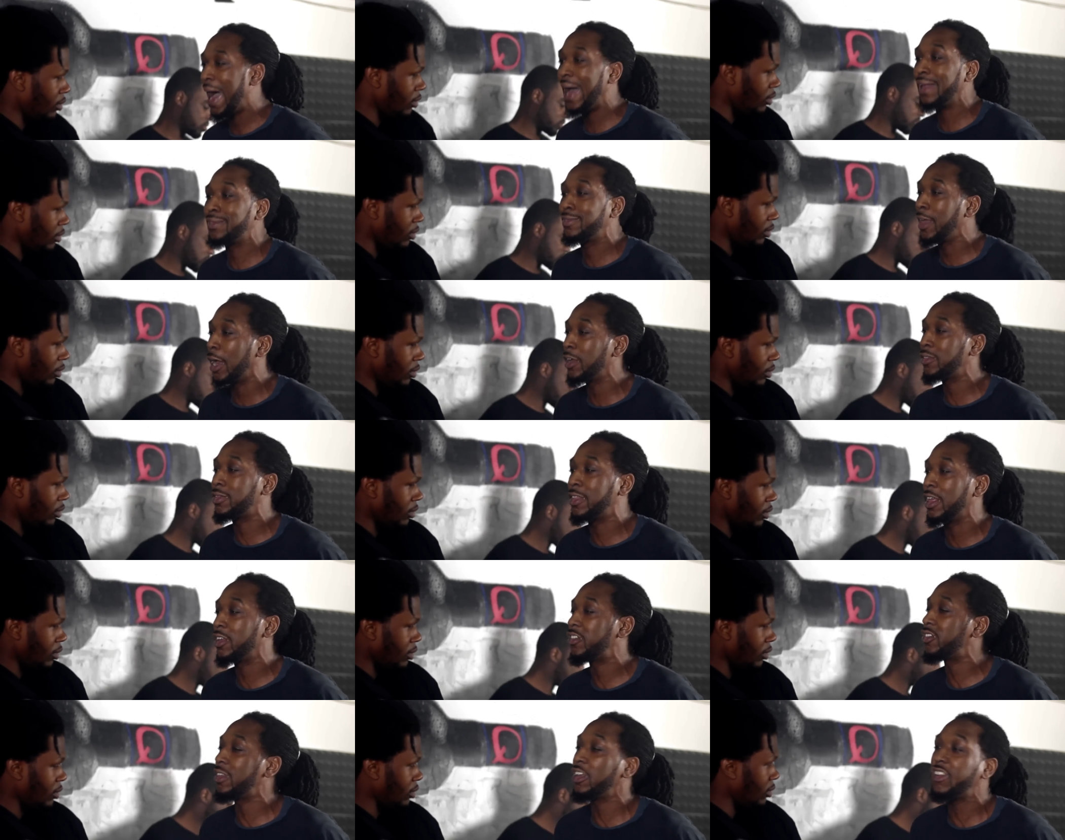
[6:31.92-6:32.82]
Speaker 1: I does
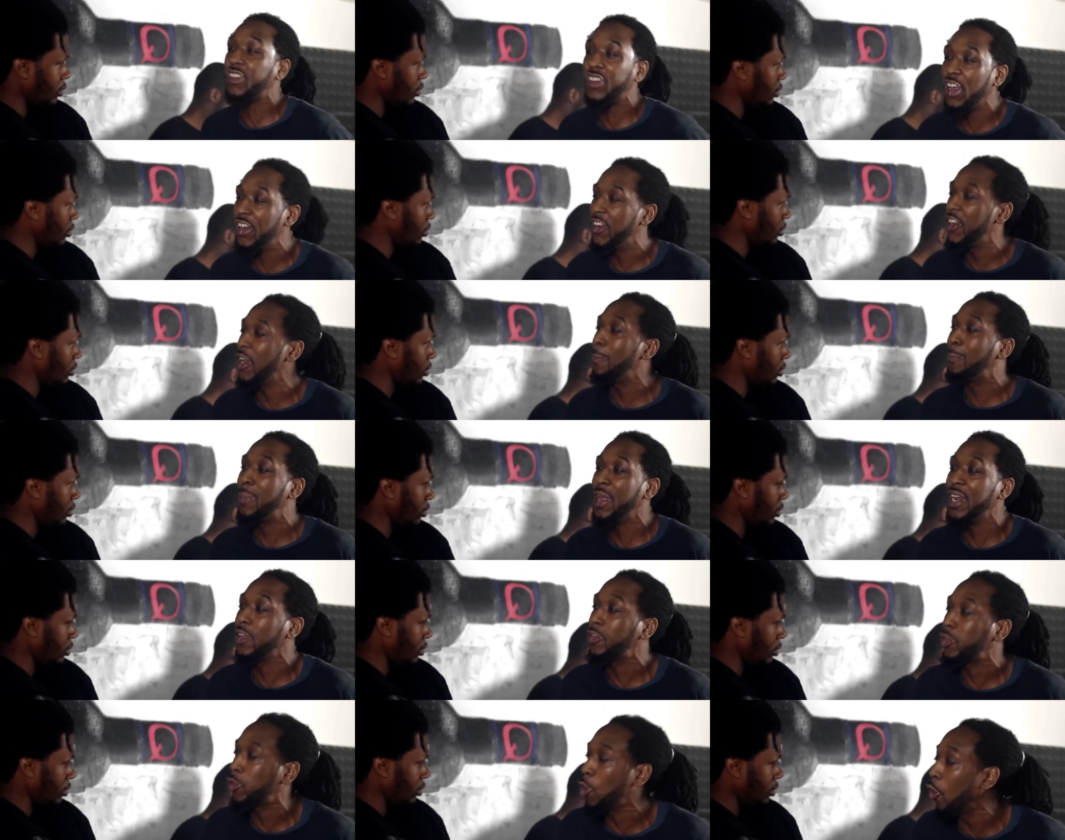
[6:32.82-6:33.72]
this, this shouldn't have been
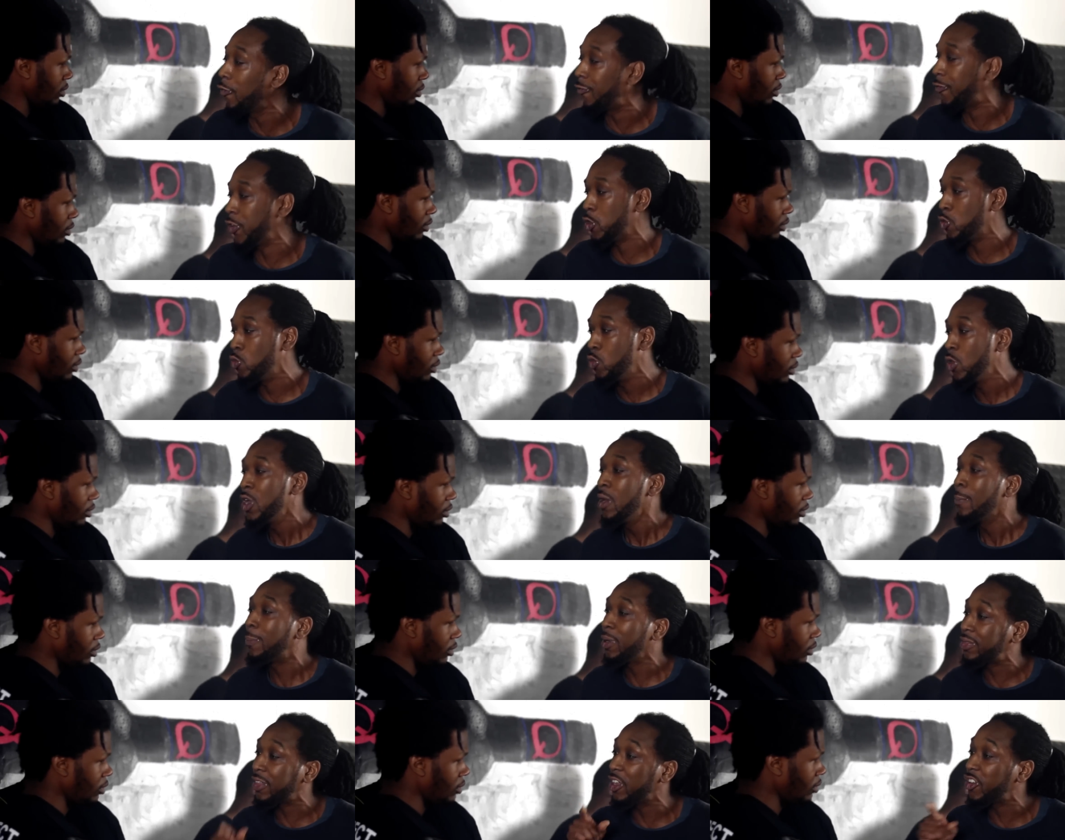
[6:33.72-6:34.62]
a door for you.
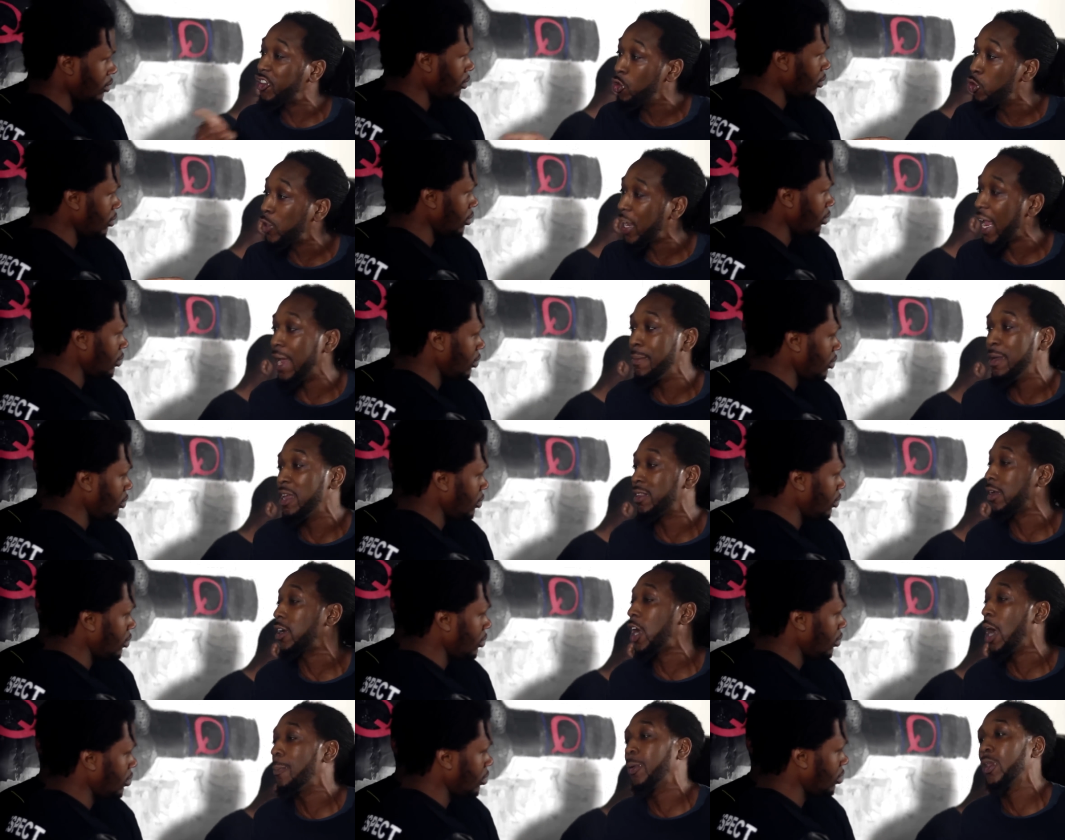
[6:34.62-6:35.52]
But since you came, here's
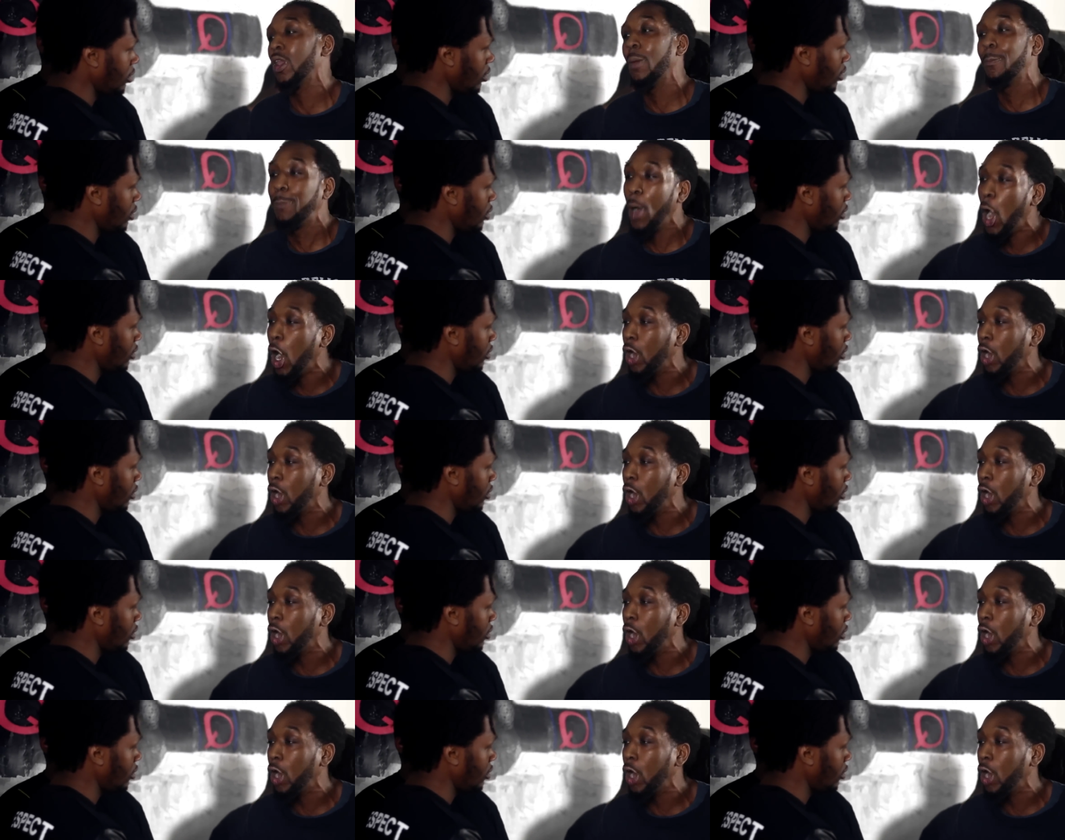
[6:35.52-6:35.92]
a couple of